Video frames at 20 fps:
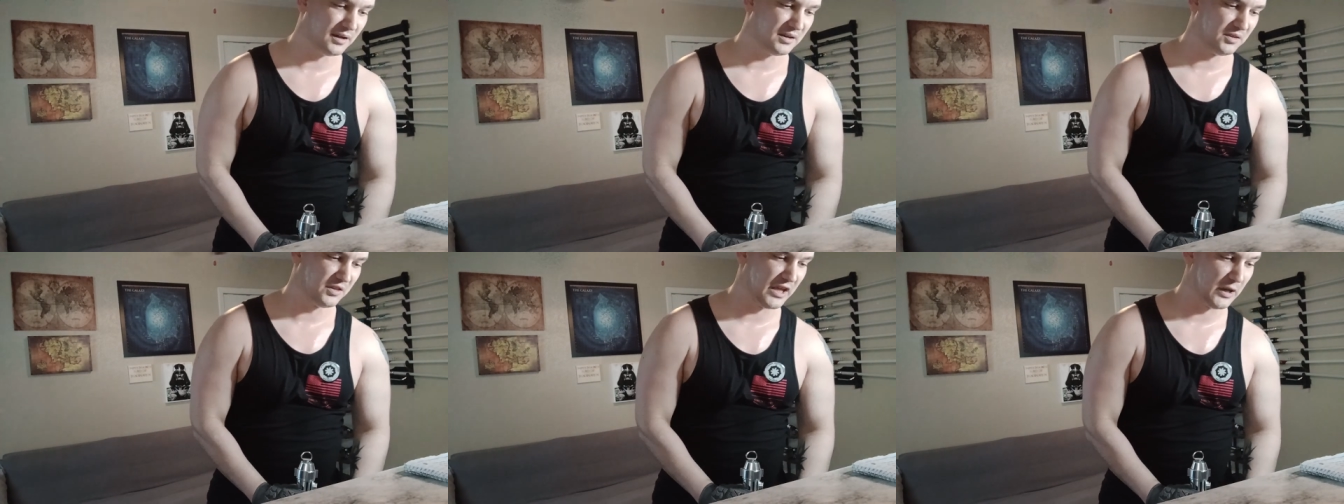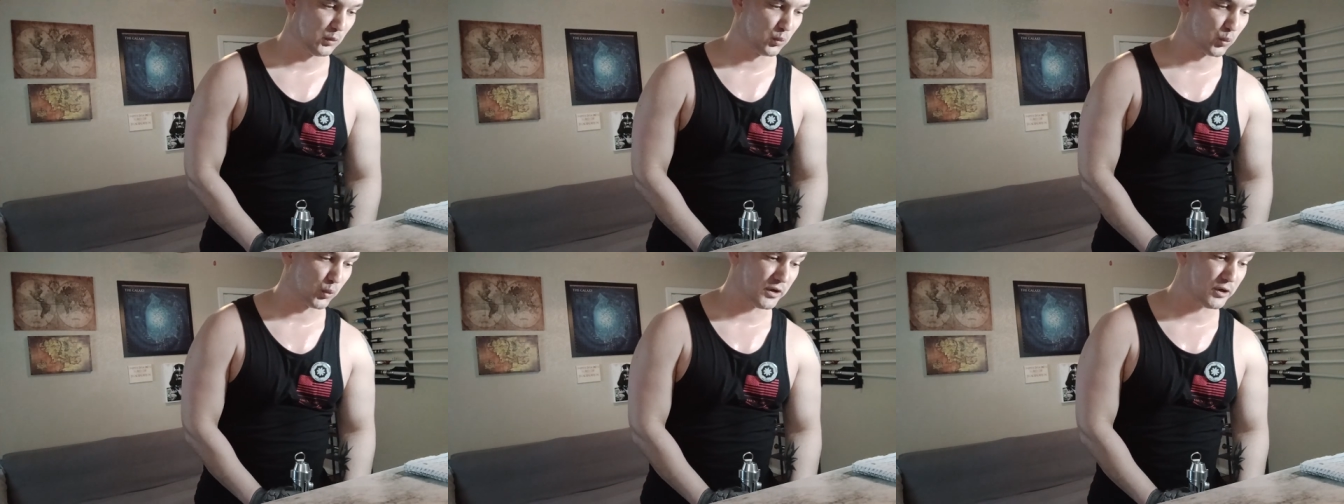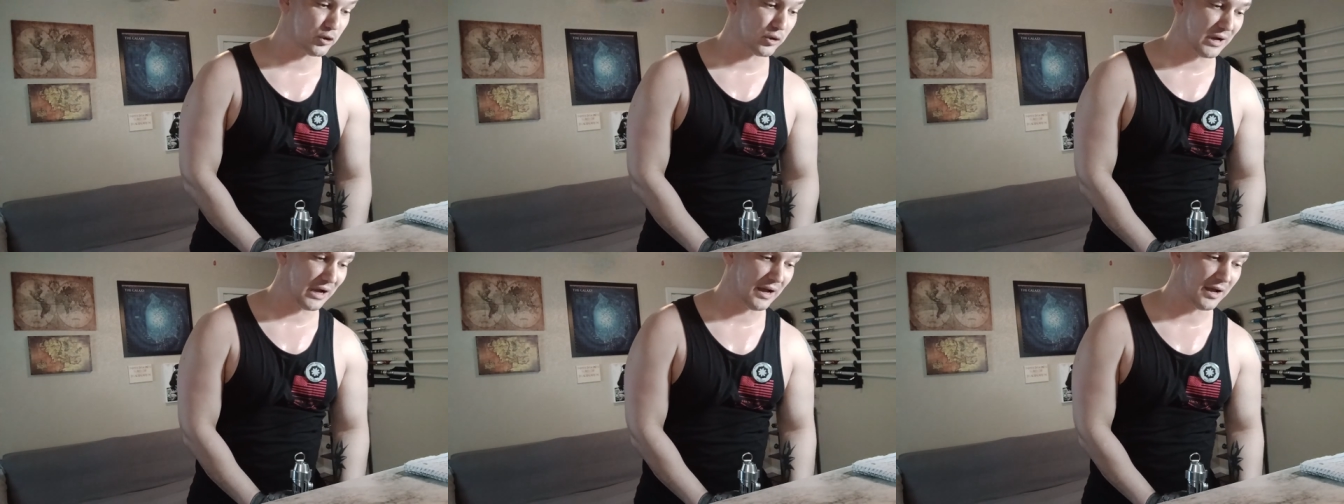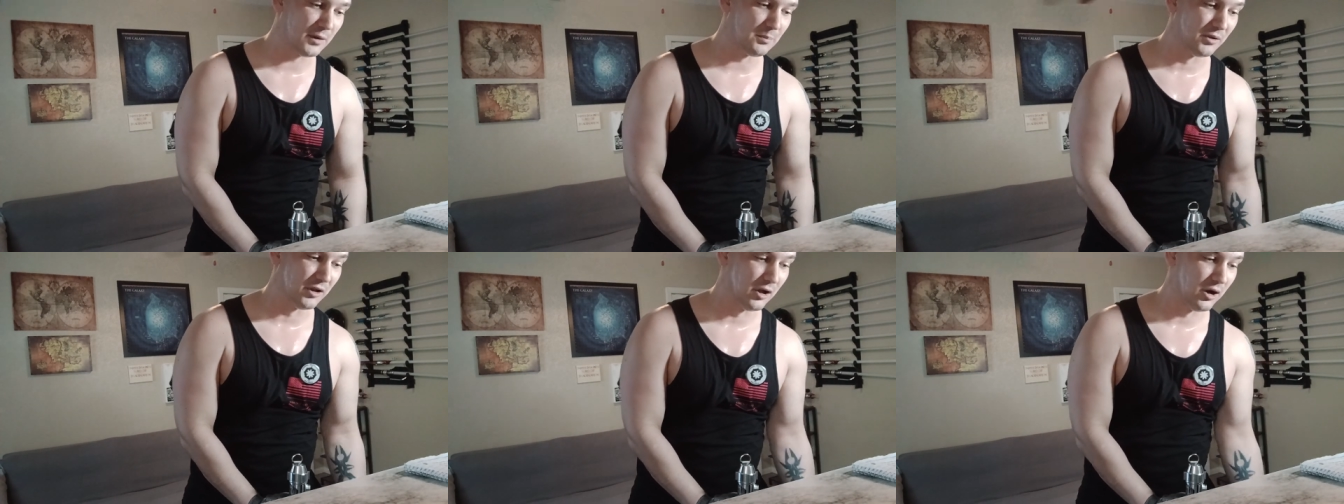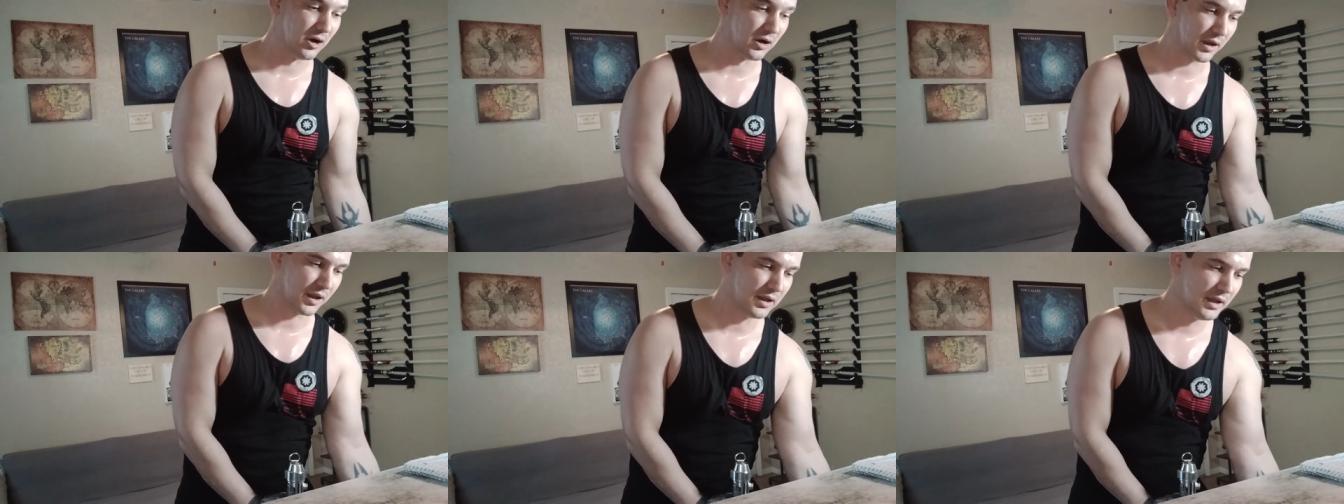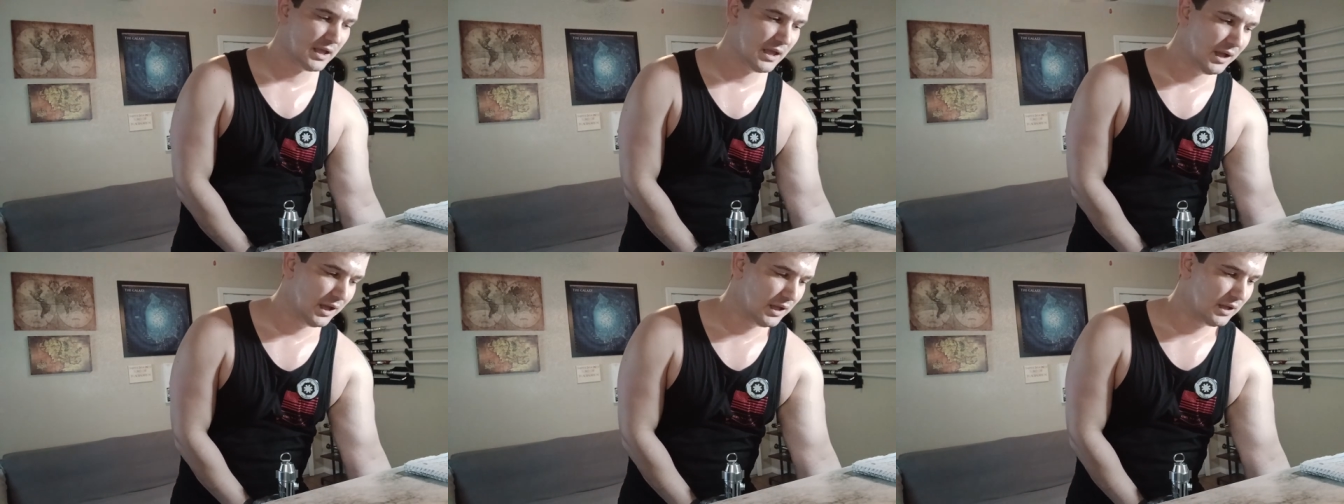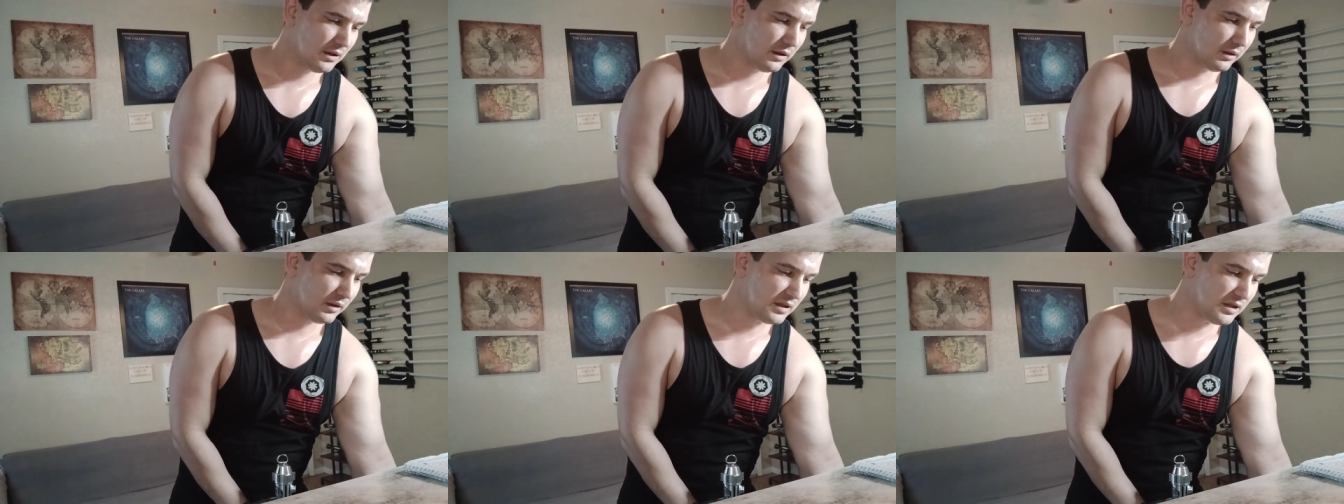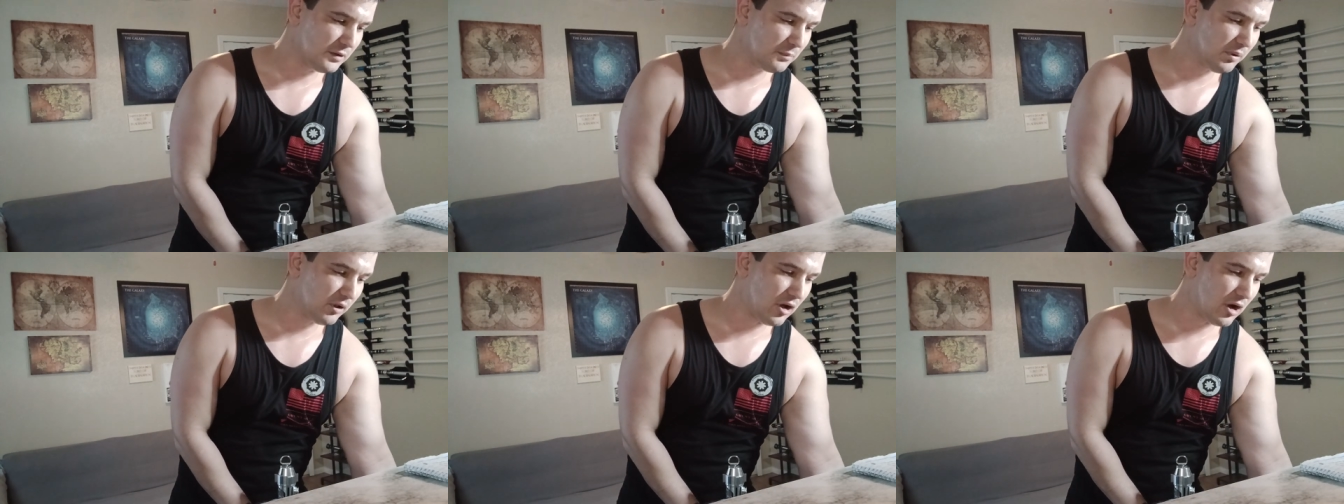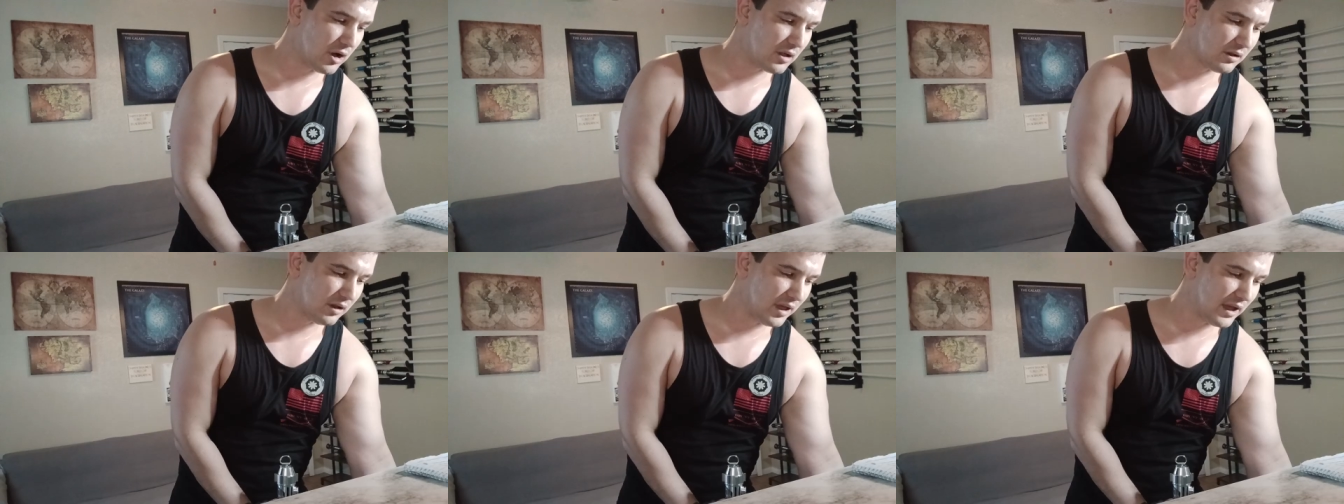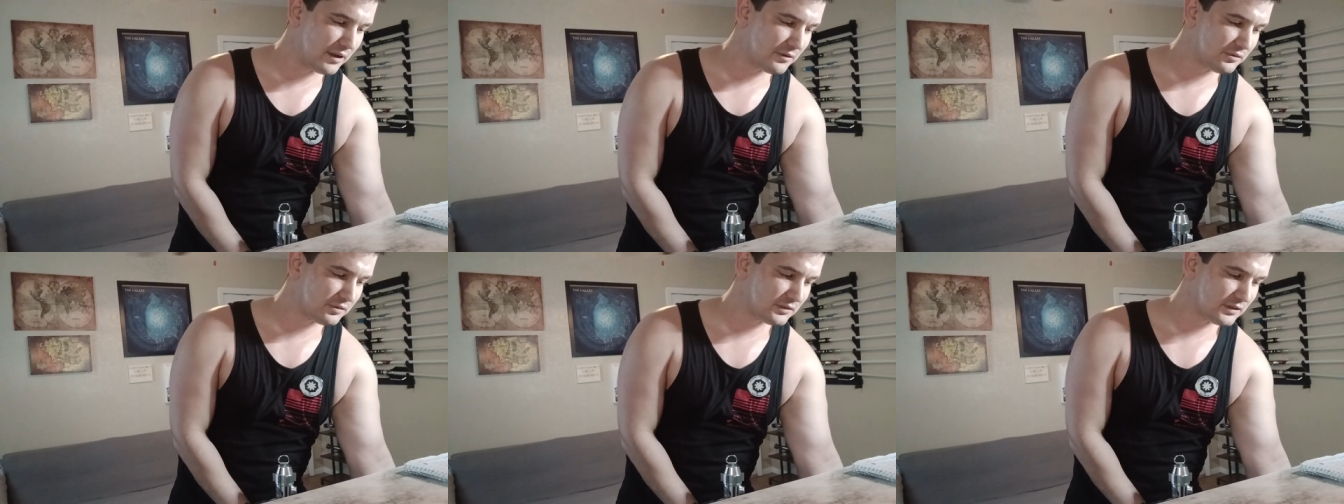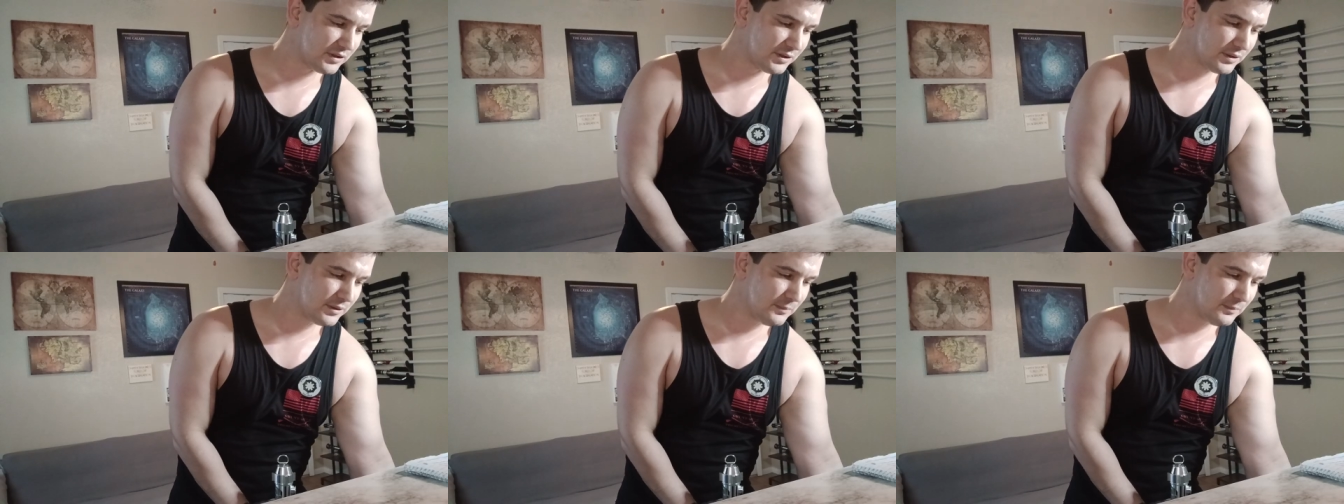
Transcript: then rear high block, lead block left,